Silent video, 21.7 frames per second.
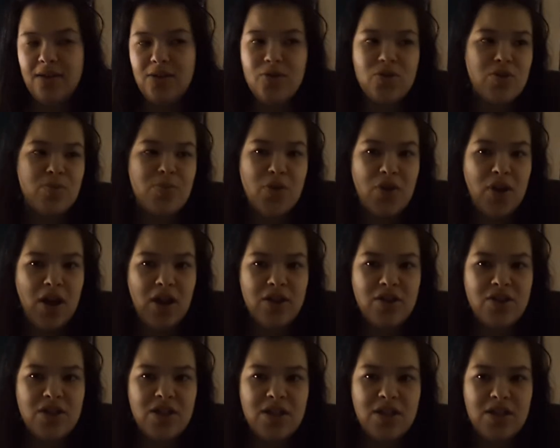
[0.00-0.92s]
Norse
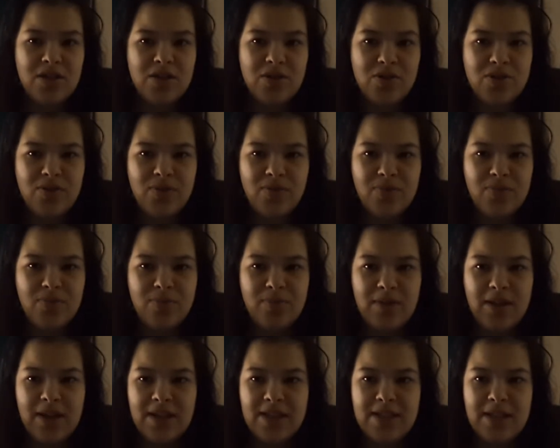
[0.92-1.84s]
mythology is also
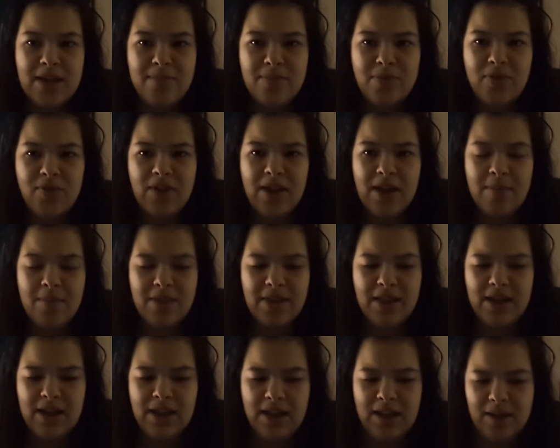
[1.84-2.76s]
an example of
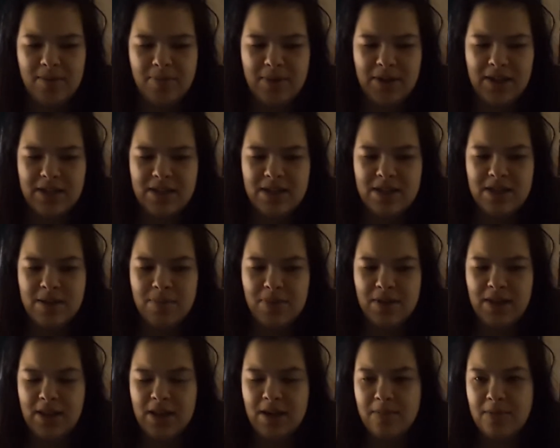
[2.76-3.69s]
Gaiman that I like because it's
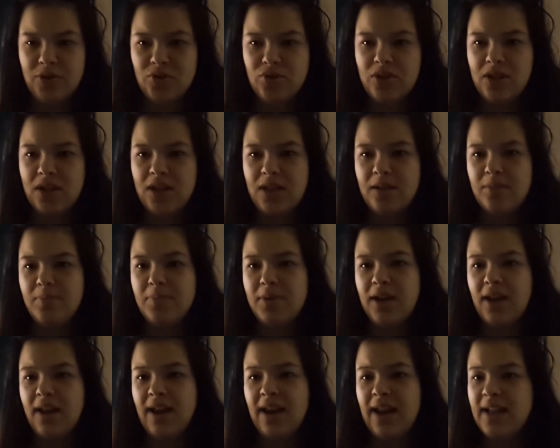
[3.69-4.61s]
something that I'm interested in,
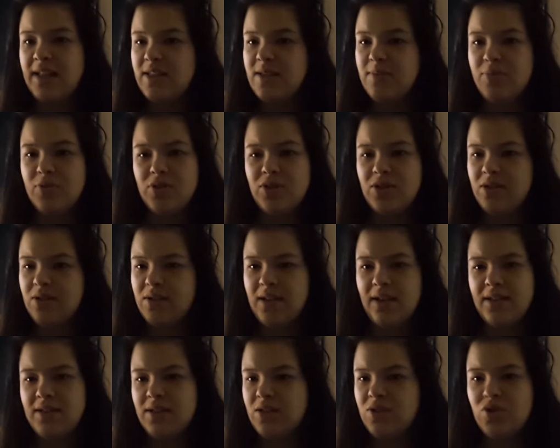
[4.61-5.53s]
but Anansi Boys just
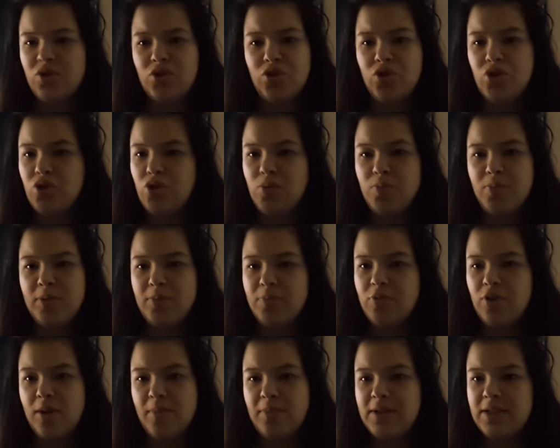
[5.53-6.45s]
had such a stupid
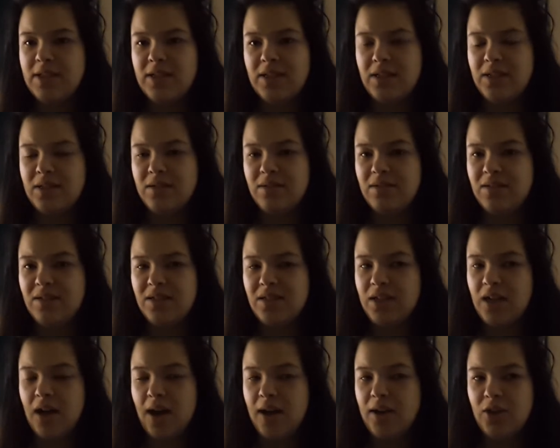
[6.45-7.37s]
premise and a
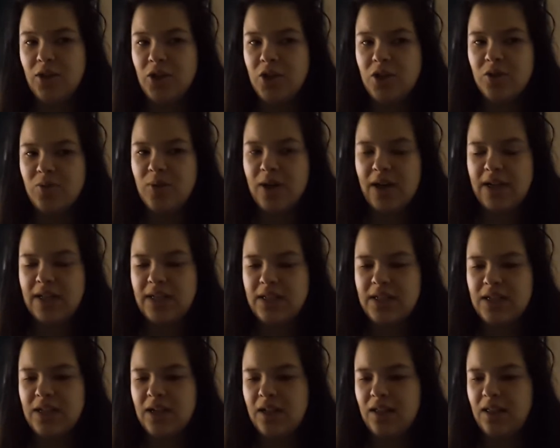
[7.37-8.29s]
not good writing
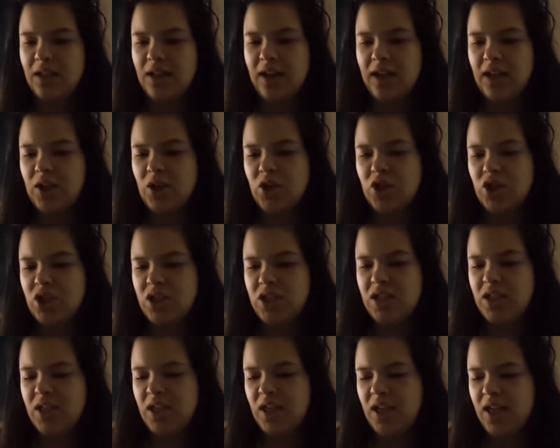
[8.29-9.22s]
style that I
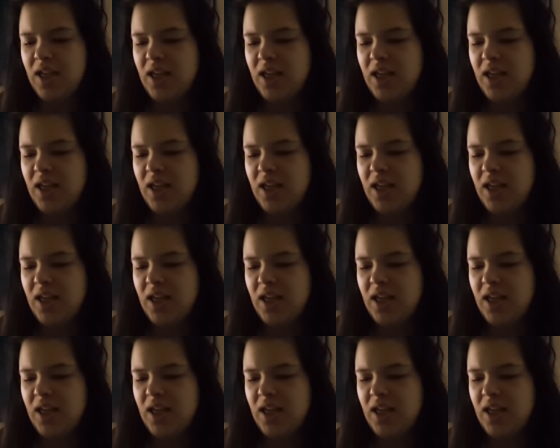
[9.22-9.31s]
couldn't.